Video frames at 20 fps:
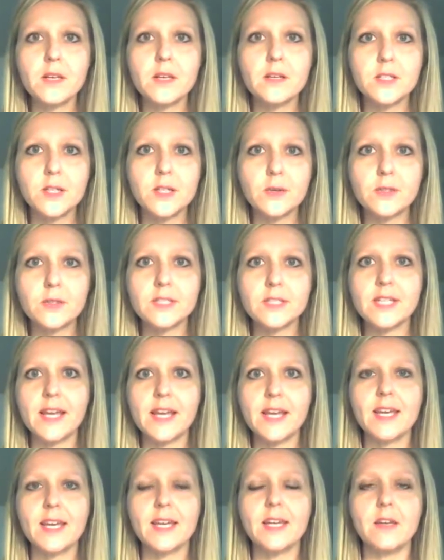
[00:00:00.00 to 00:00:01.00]
So
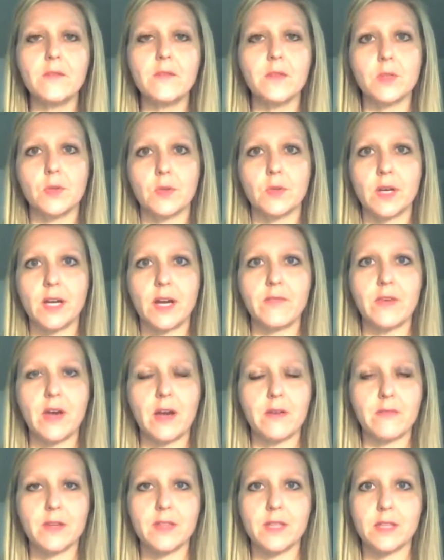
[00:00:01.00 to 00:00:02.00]
take an inventory of
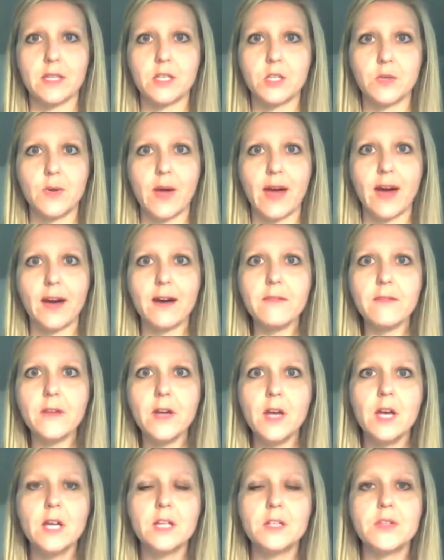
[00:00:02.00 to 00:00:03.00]
everything that you have
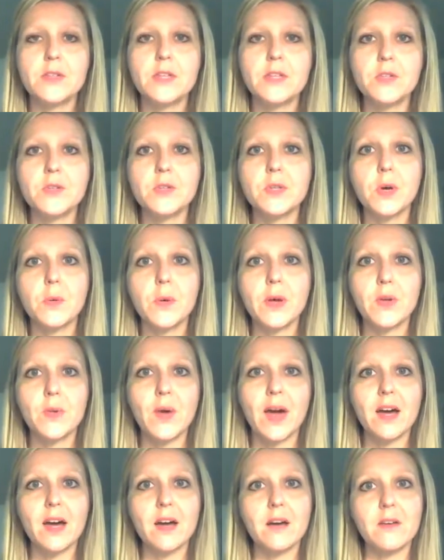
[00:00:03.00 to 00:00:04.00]
so that you know what you
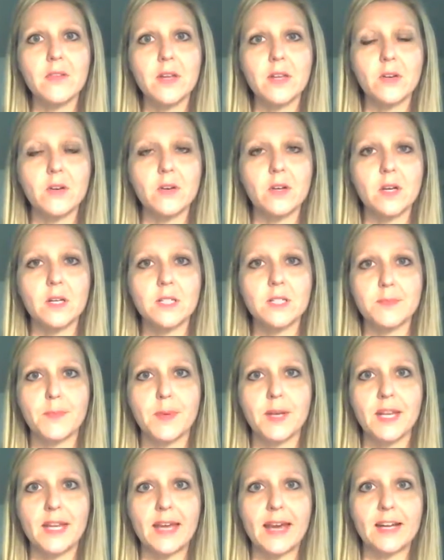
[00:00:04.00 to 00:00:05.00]
have and you're not
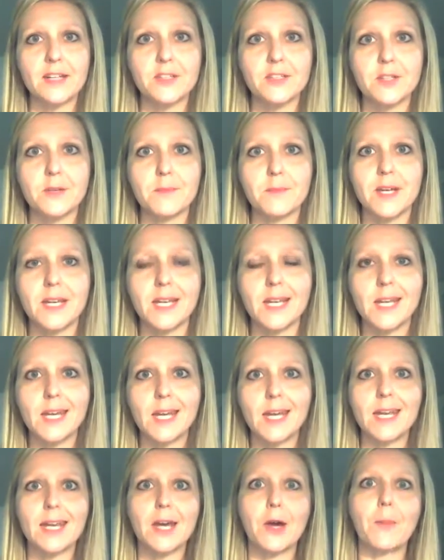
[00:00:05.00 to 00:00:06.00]
spending extra
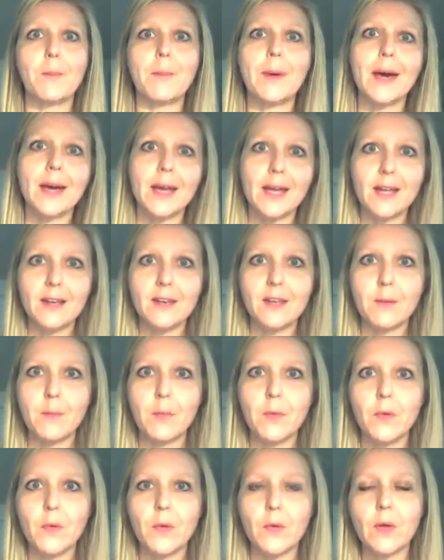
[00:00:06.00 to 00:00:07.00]
money and now buying
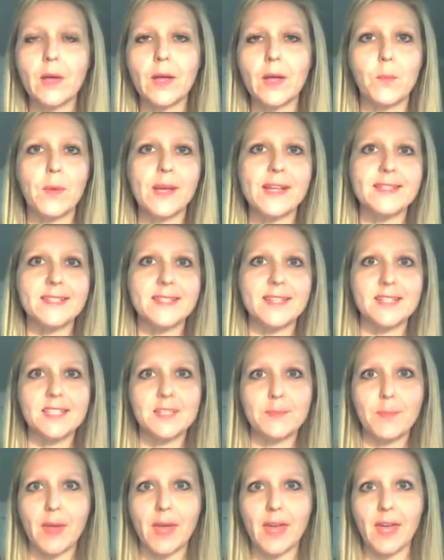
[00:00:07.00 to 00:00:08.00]
double and wasting
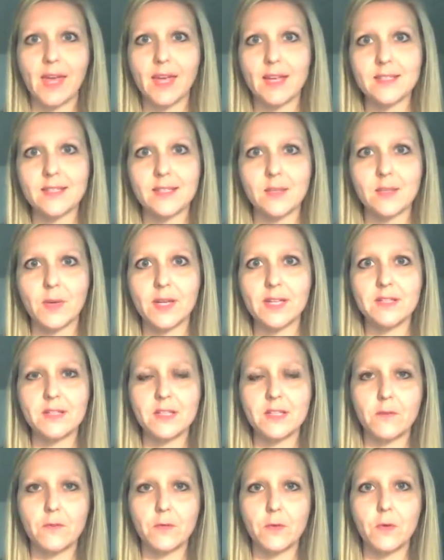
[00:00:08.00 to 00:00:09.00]
space and
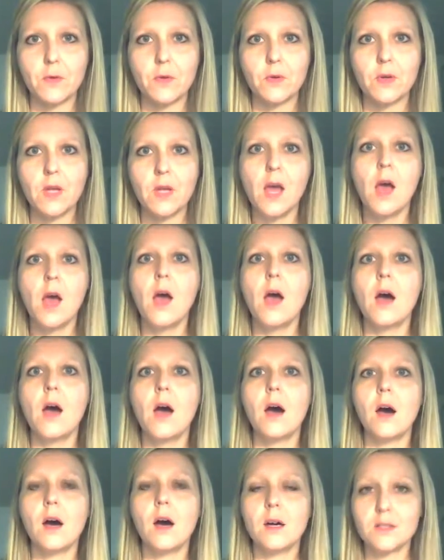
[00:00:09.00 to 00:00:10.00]
wasting food.
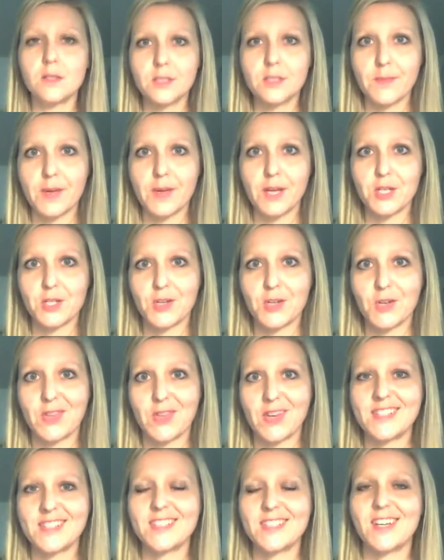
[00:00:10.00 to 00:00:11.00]
Also make sure
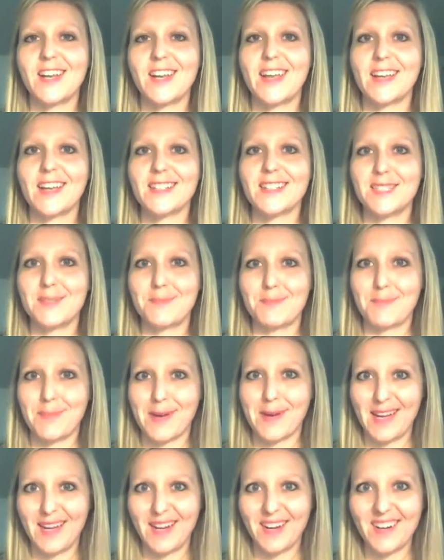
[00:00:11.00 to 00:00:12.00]
that it's not
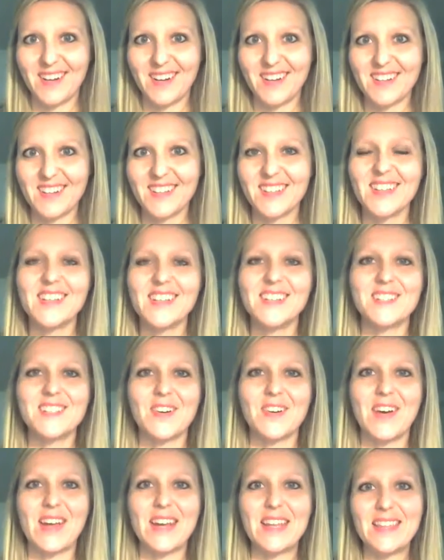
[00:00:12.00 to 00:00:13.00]
expired.
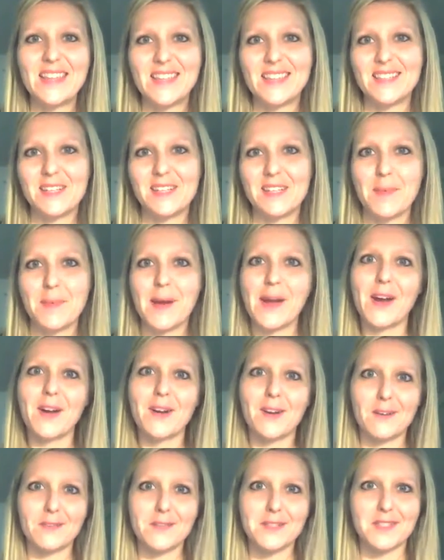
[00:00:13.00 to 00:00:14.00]
So anything that's
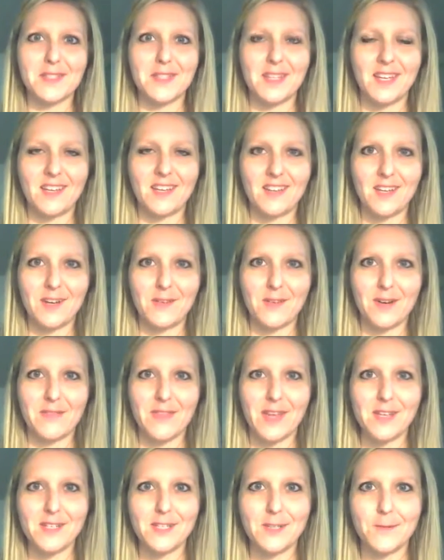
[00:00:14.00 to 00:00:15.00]
expired, obviously get rid of
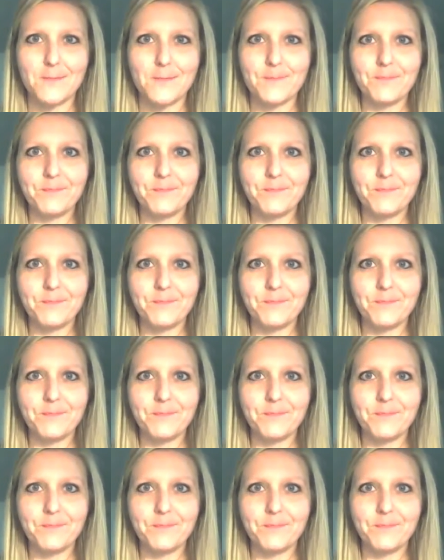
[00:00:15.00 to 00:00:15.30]
that too.